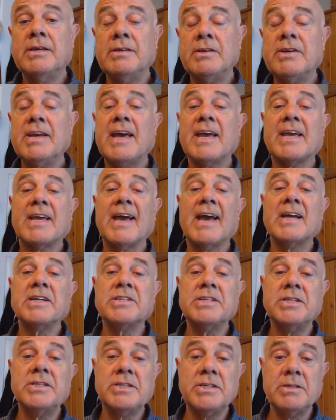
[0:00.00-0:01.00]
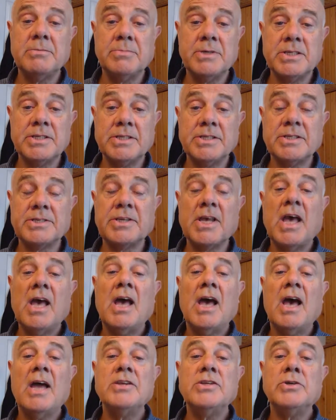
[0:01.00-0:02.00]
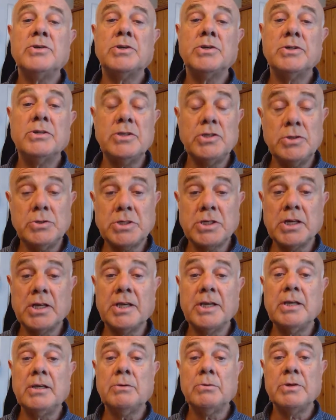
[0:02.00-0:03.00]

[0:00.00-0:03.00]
You get cash into your business, and you can usually,